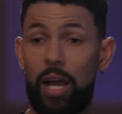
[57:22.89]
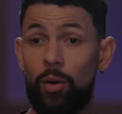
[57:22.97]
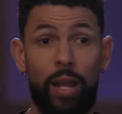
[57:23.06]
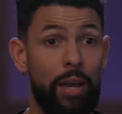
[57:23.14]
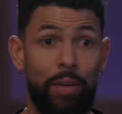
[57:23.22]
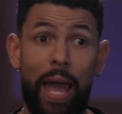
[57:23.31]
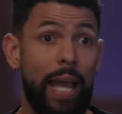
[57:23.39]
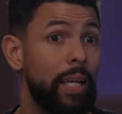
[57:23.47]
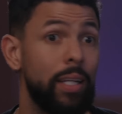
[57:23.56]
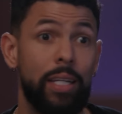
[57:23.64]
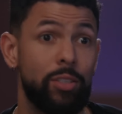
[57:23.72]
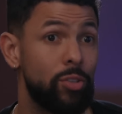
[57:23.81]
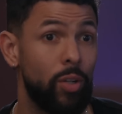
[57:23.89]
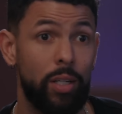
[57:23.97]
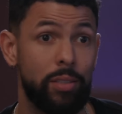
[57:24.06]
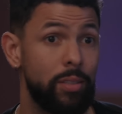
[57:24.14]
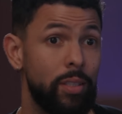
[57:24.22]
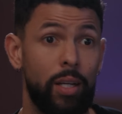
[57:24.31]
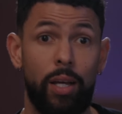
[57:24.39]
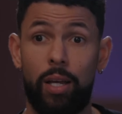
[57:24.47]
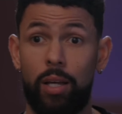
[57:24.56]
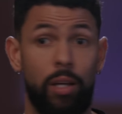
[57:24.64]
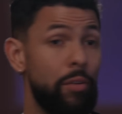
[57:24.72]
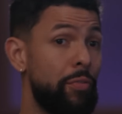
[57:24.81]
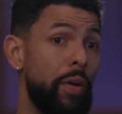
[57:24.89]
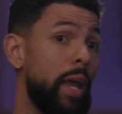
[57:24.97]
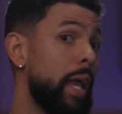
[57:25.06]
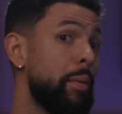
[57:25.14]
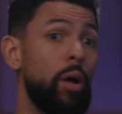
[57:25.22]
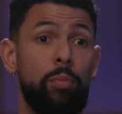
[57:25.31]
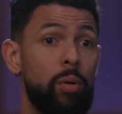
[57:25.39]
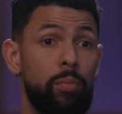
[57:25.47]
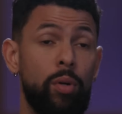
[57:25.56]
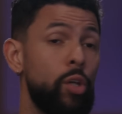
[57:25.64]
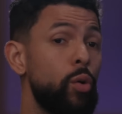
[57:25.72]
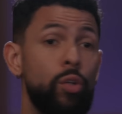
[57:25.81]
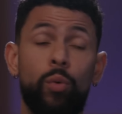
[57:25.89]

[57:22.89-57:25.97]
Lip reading: I don't have accolade stress. Fame, like, bro, you can